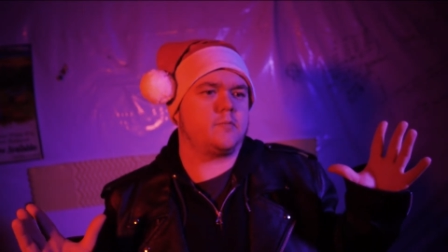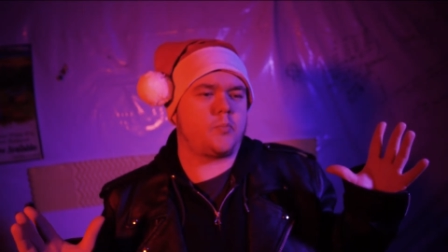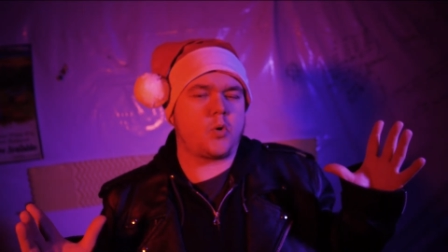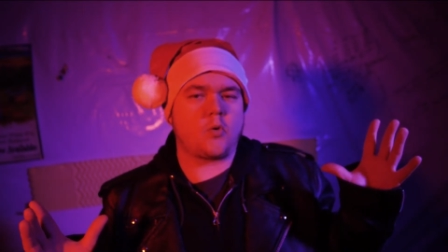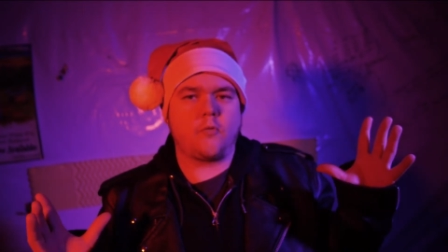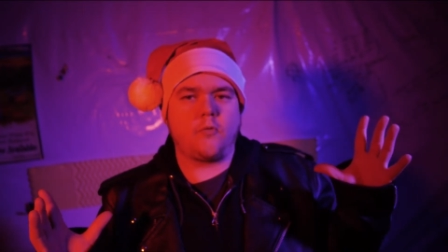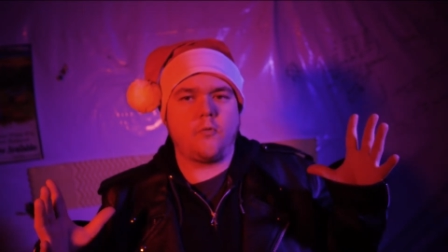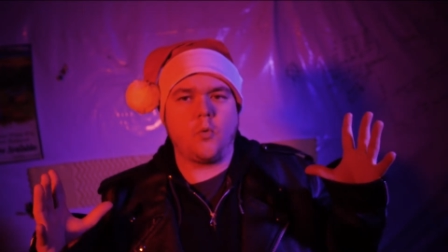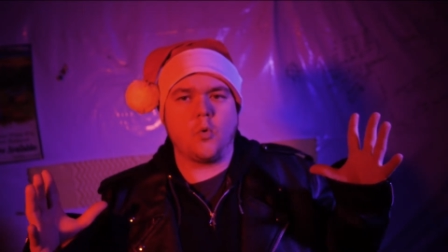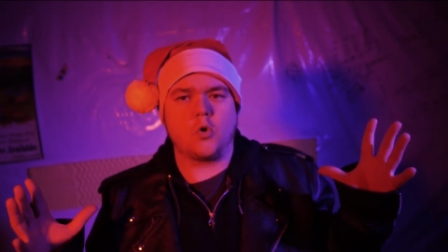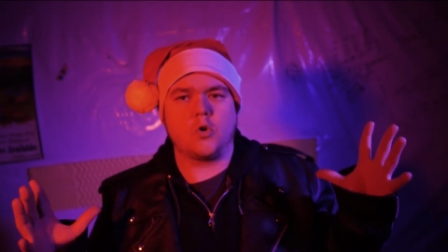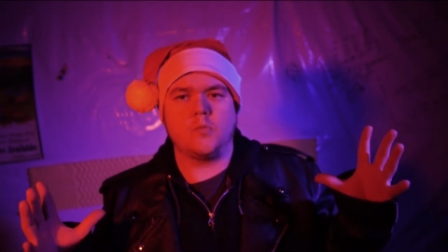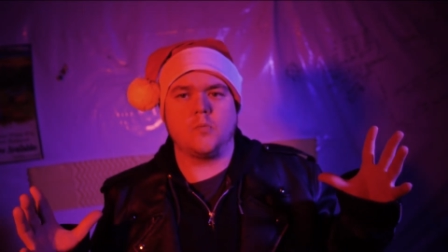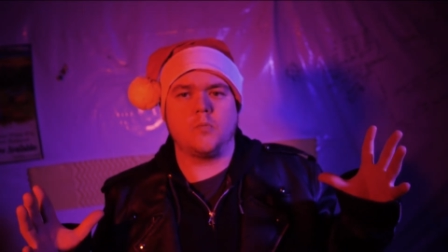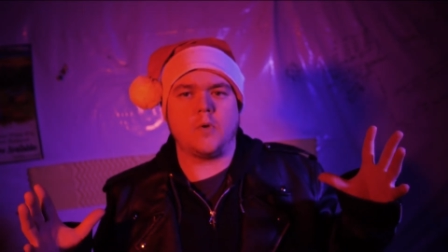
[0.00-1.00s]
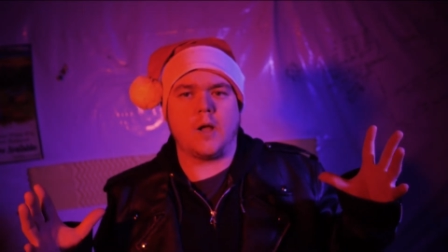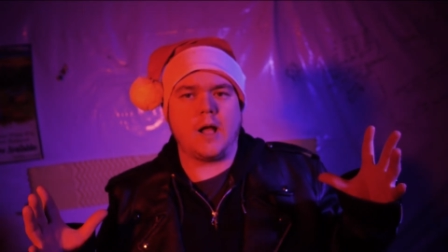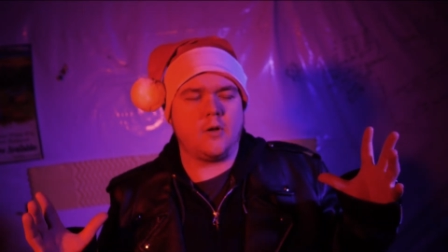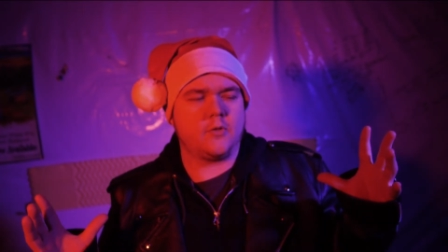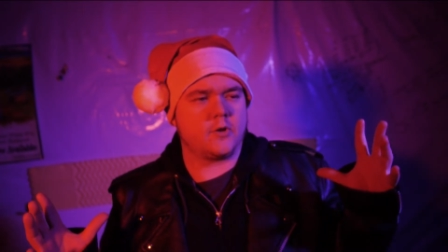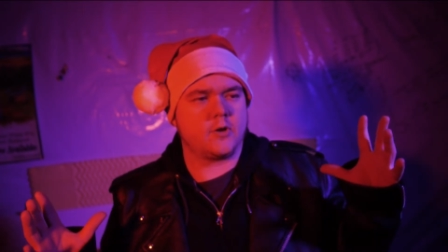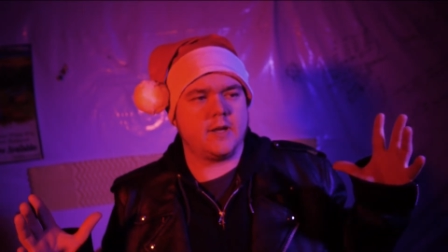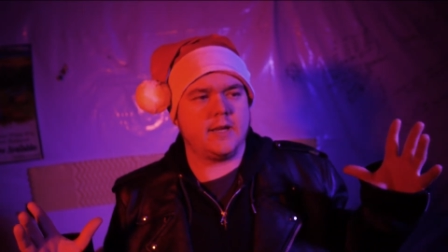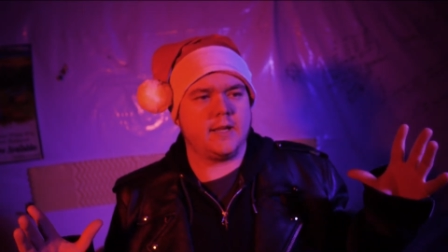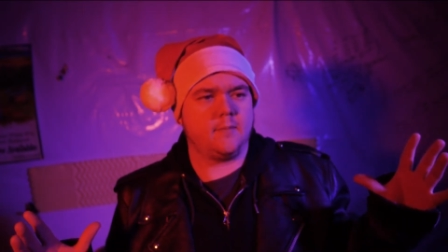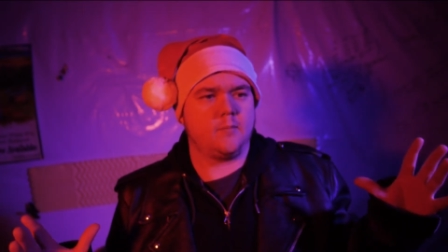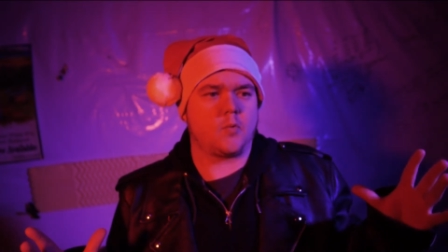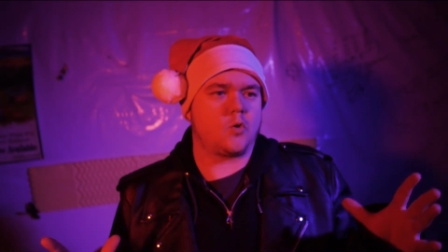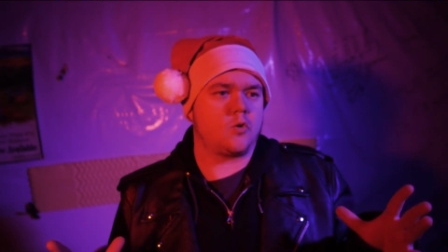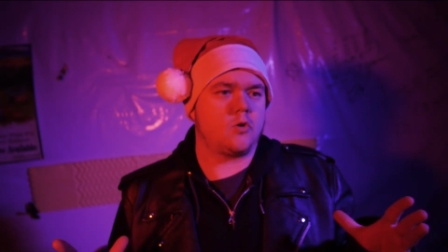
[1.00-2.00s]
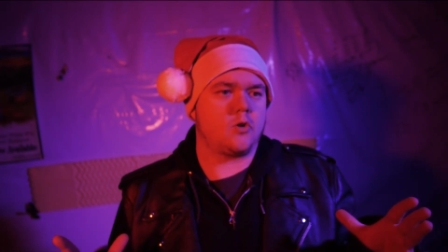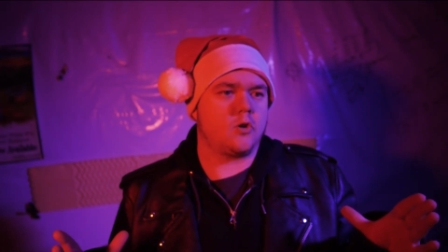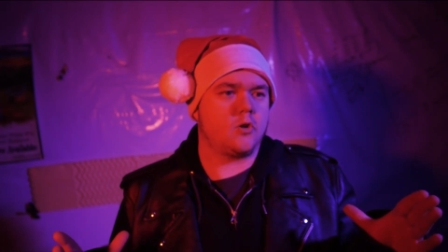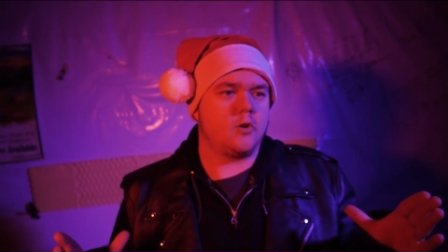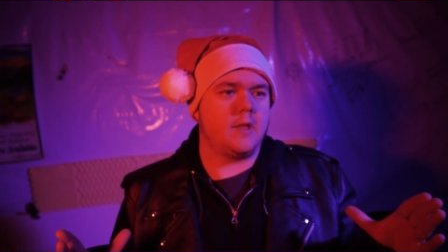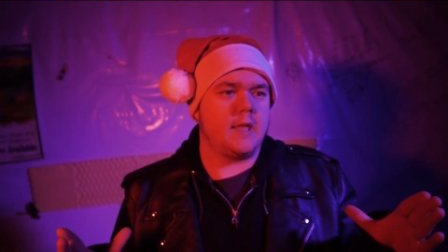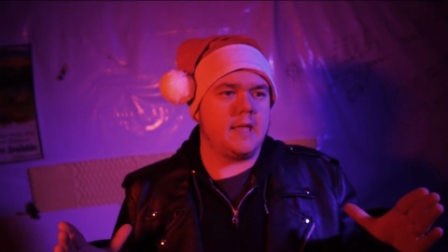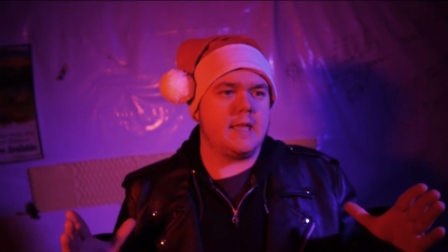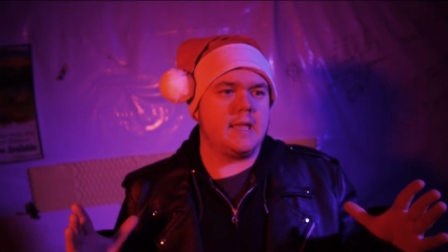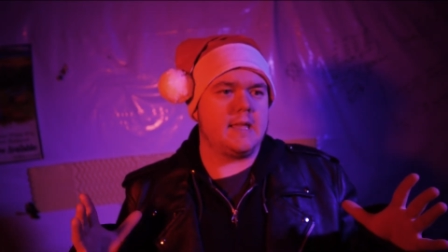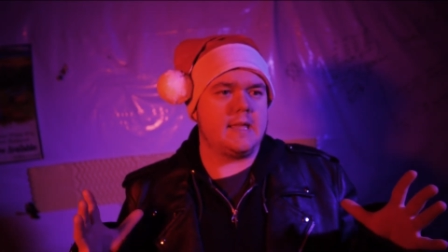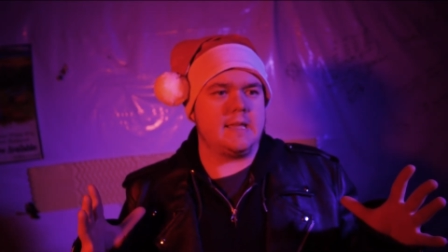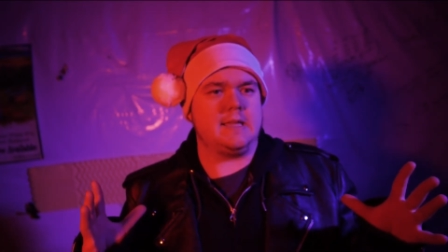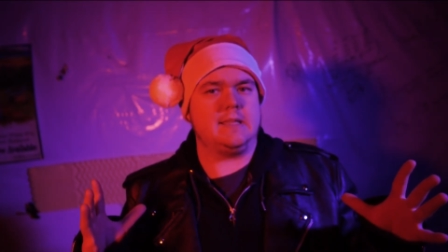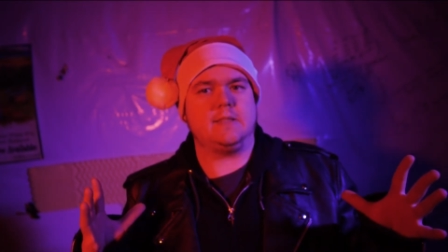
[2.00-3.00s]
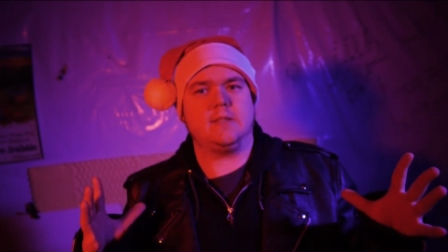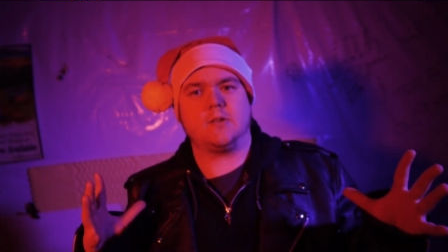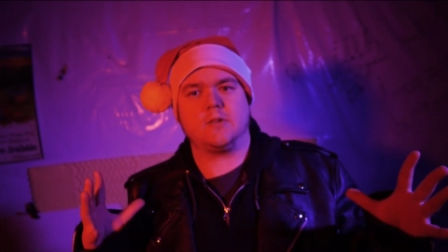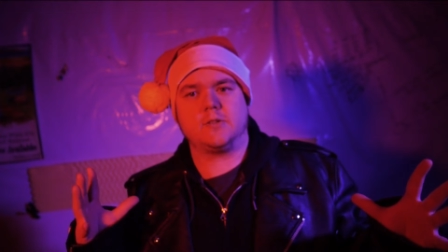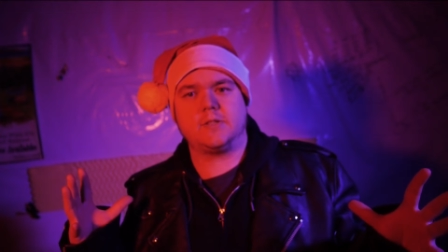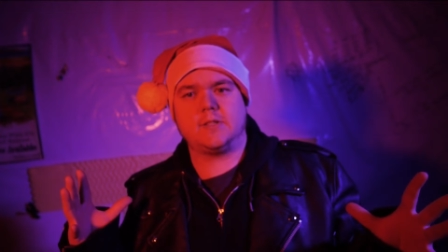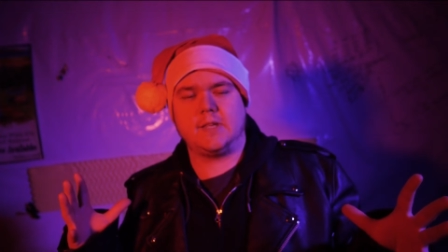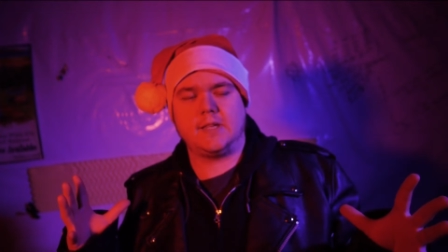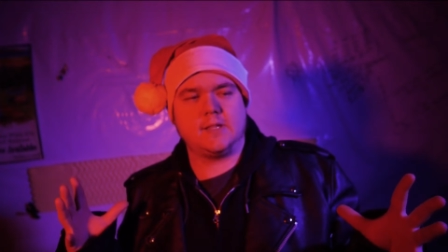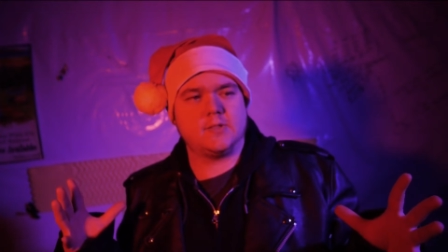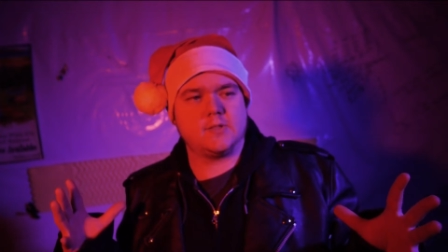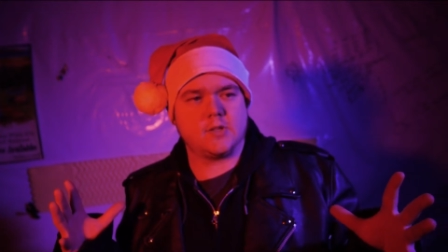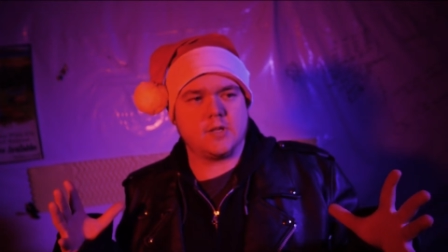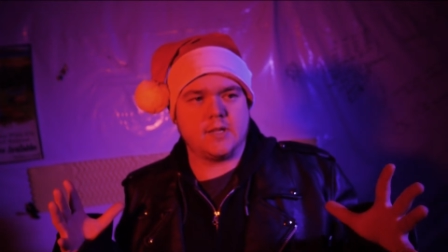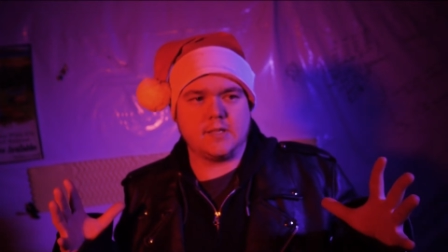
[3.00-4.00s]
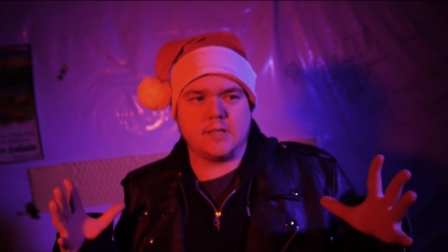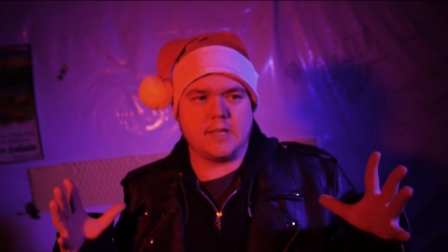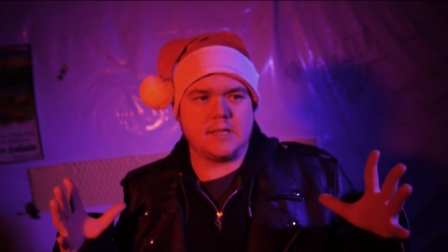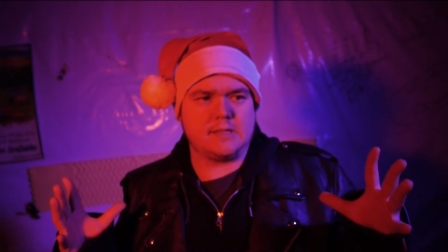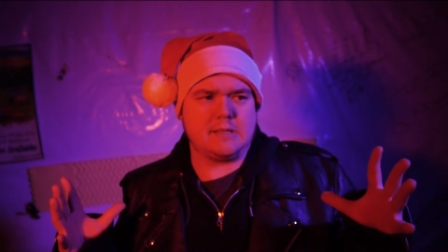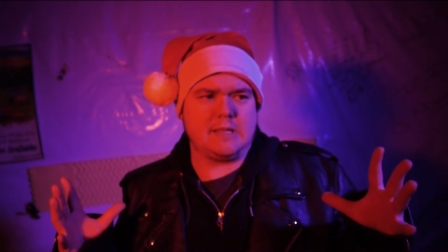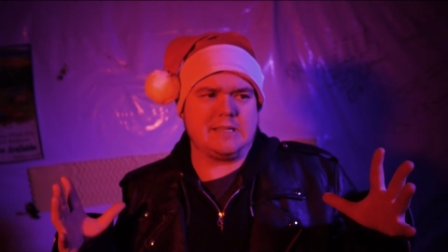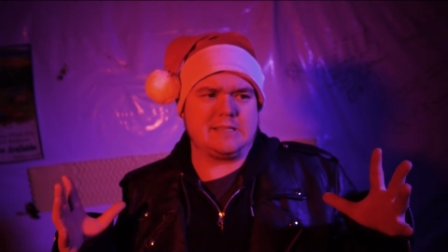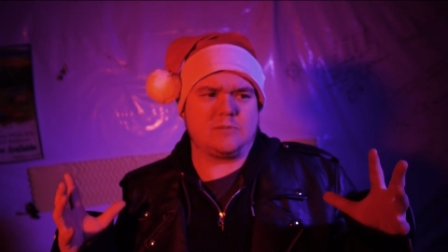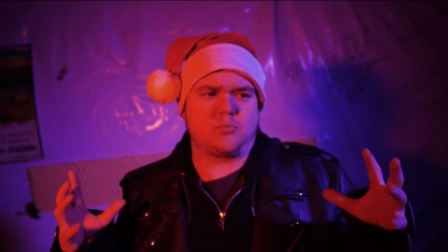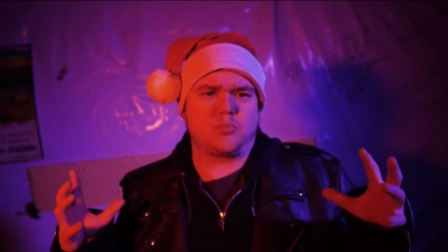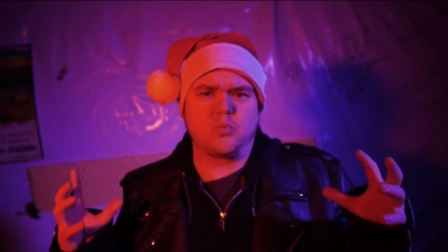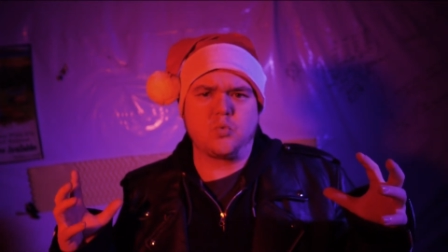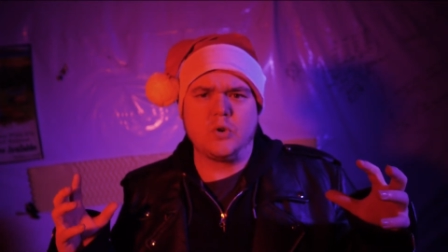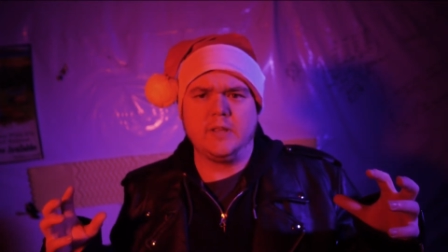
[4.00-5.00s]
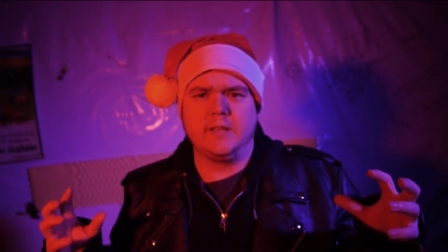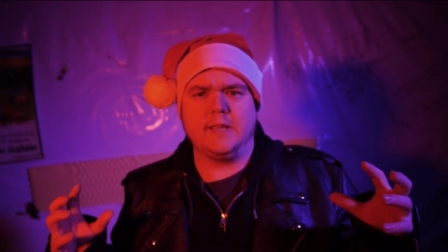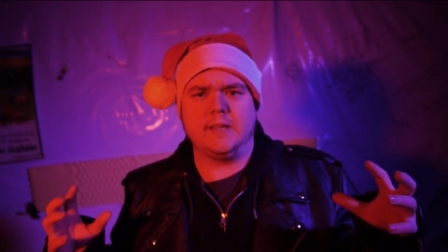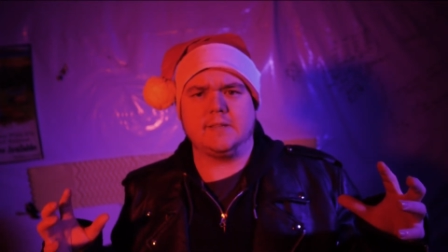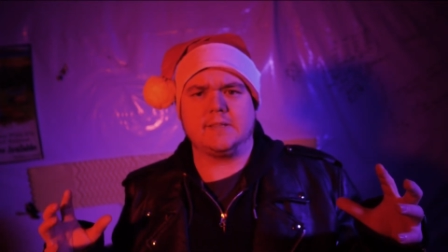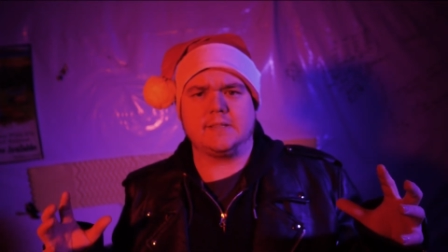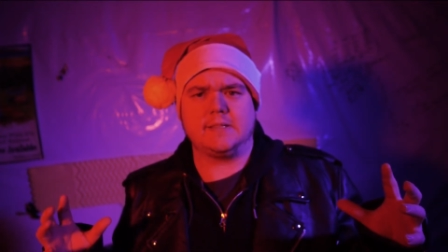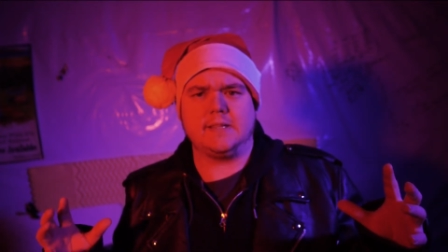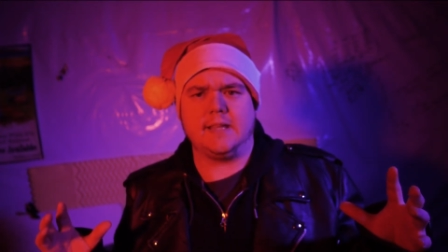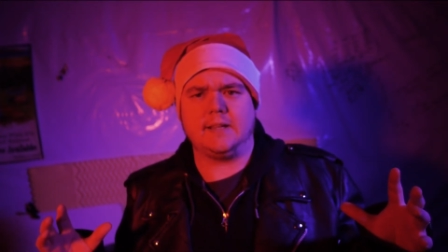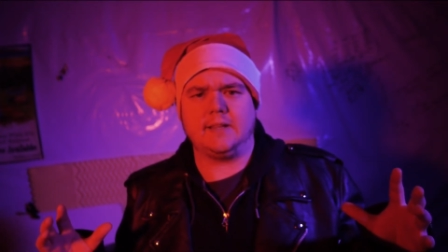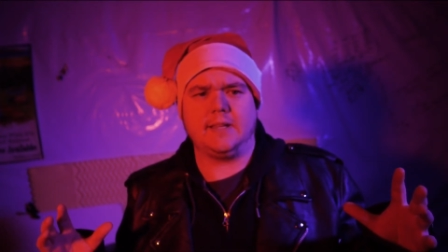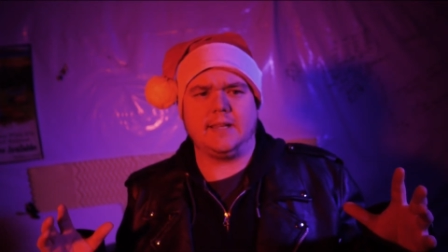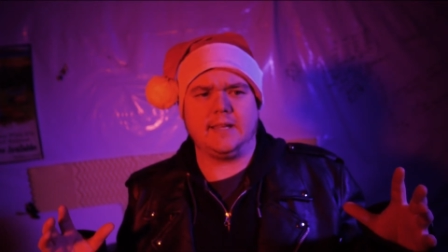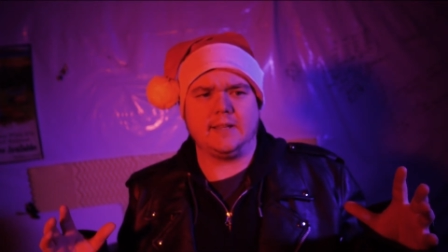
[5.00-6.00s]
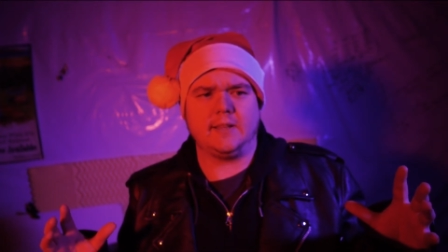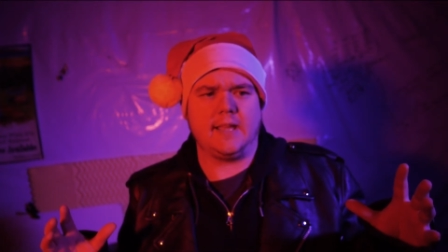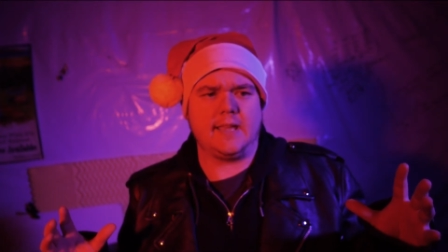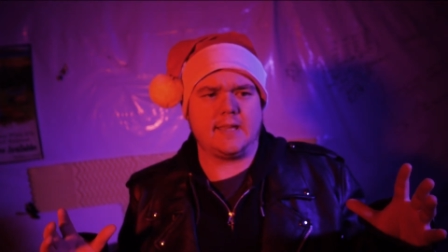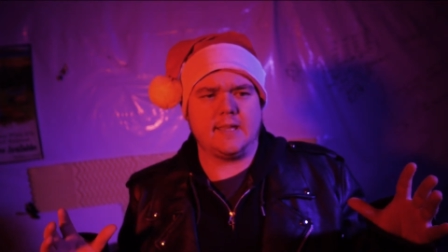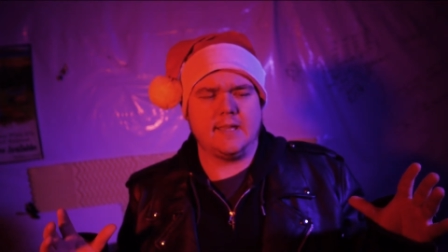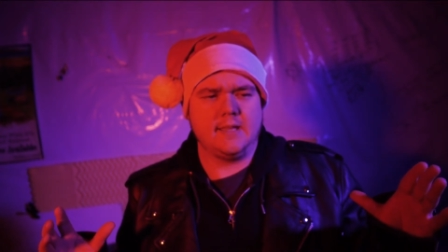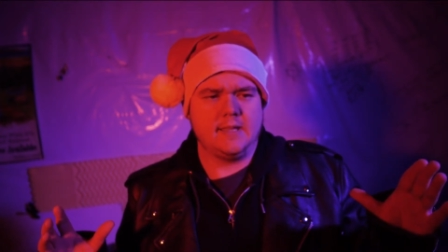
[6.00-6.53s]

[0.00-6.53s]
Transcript: perform how they're getting murdered in their scenes, it, it, it's really unsettling. Like